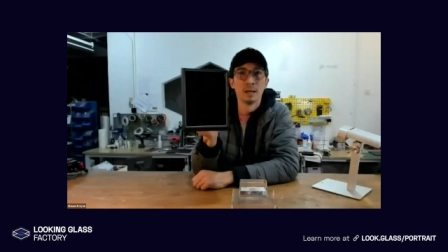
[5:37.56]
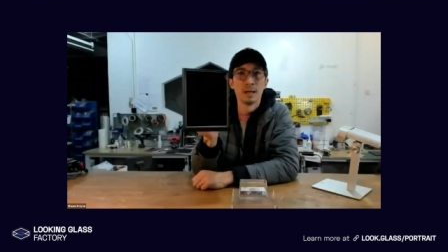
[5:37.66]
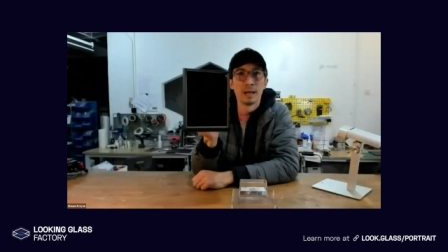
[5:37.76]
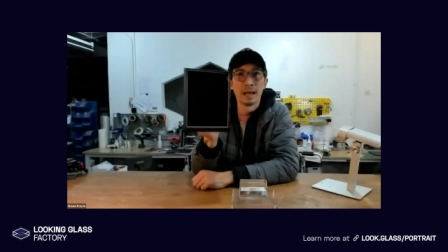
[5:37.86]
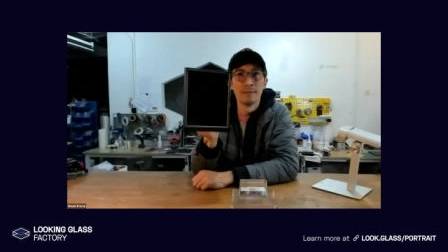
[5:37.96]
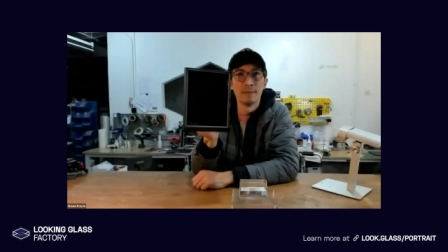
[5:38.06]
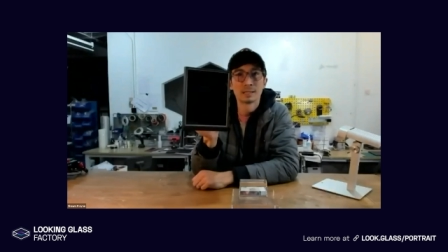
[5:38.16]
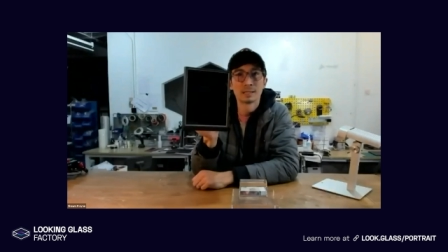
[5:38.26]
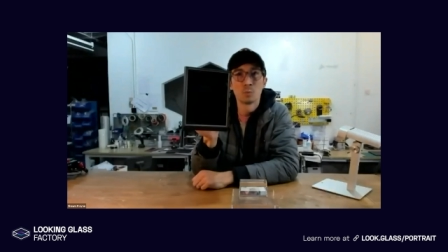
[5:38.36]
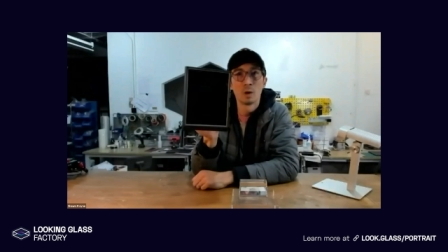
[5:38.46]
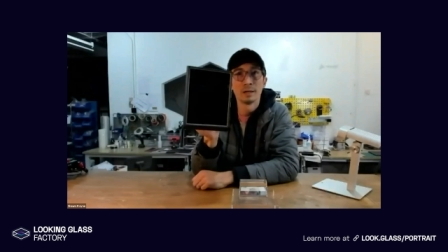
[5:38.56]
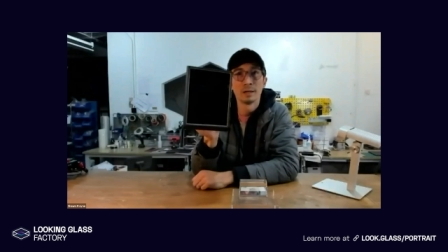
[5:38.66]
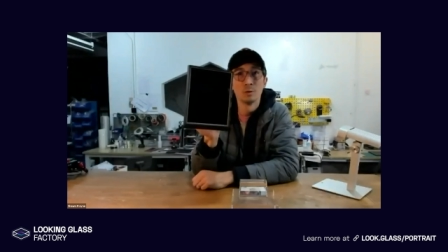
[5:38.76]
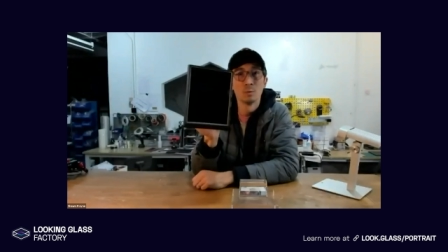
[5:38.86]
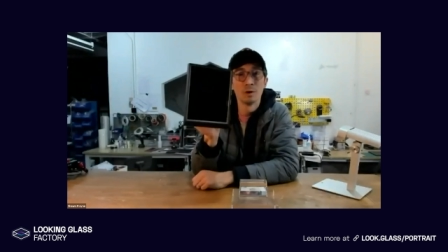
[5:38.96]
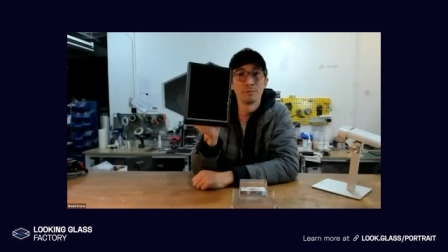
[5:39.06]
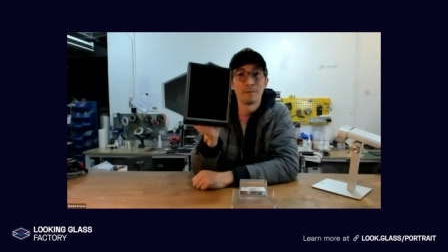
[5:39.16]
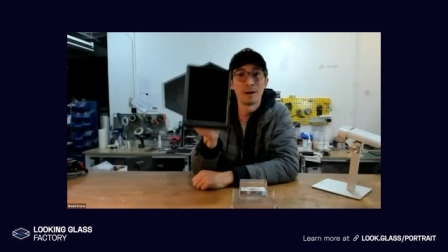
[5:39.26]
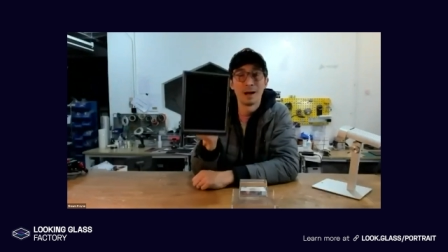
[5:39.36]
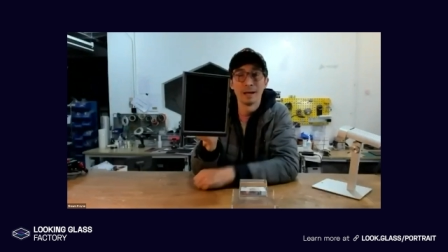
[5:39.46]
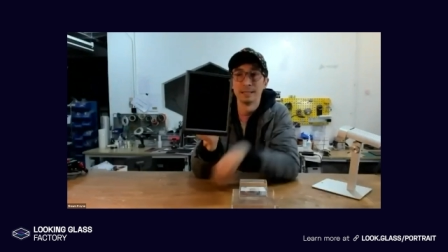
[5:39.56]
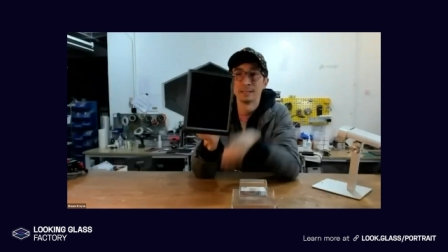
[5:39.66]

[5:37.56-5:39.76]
and this is what you will find.